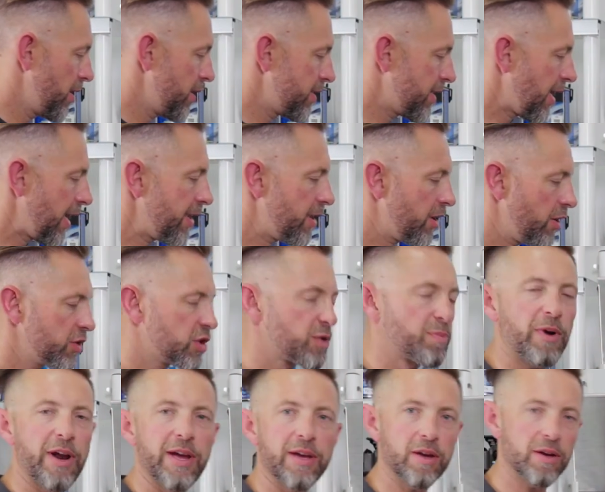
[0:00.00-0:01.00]
Take your
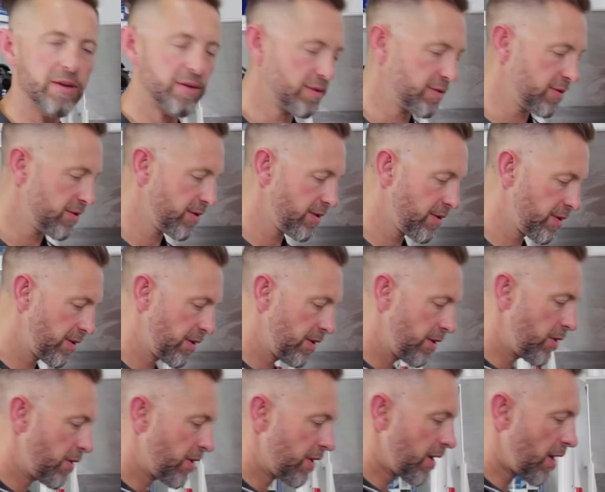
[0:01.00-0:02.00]
spray gun.
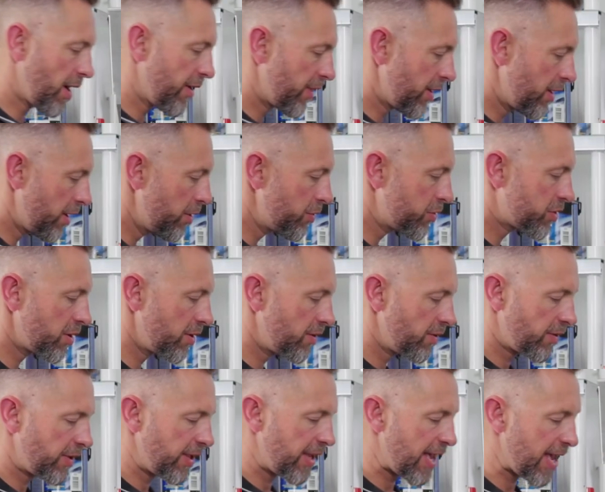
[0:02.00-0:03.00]
You can either
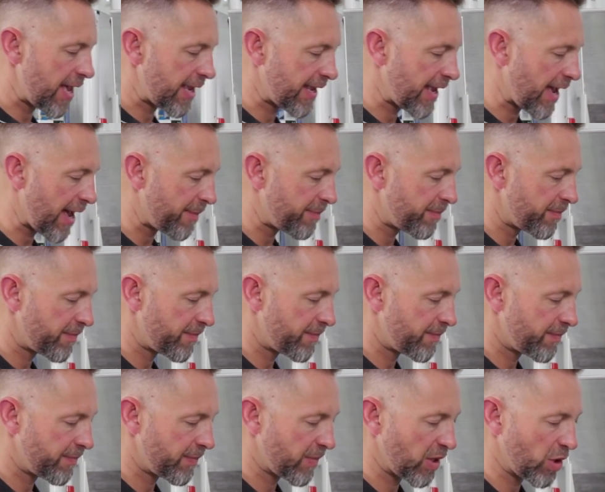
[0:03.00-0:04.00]
loosen the air cap
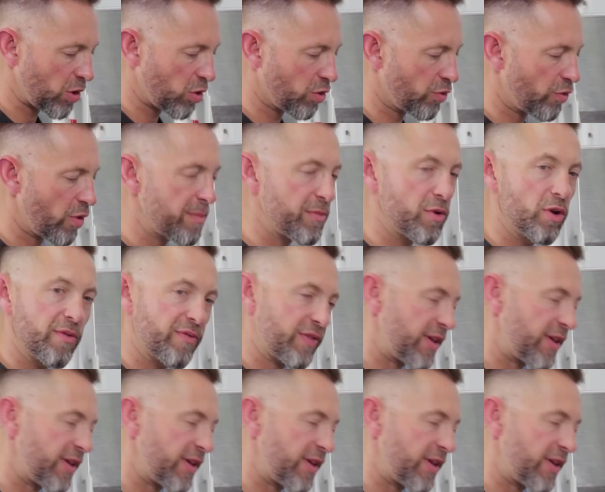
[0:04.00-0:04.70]
or remove